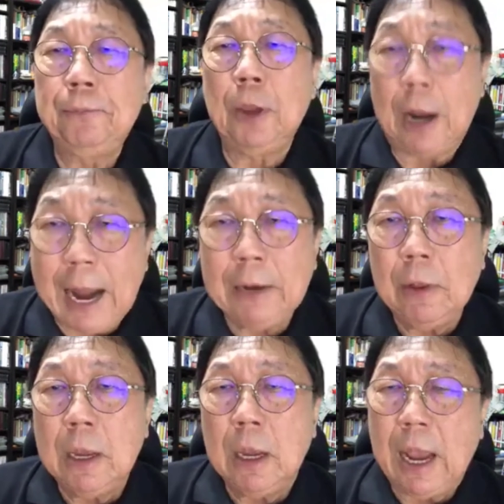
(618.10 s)
All right.
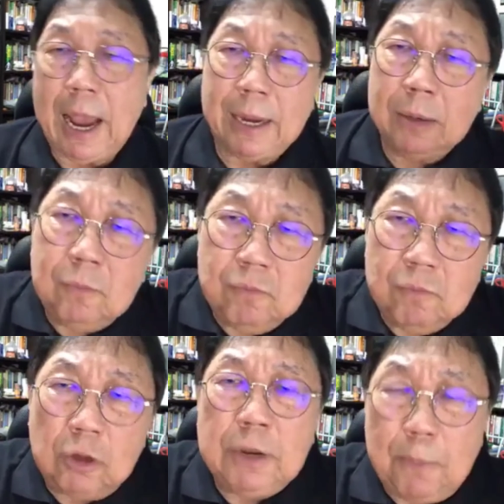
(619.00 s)
And
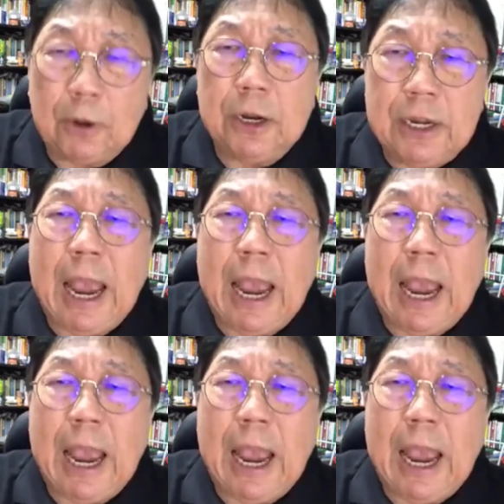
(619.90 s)
most important thing,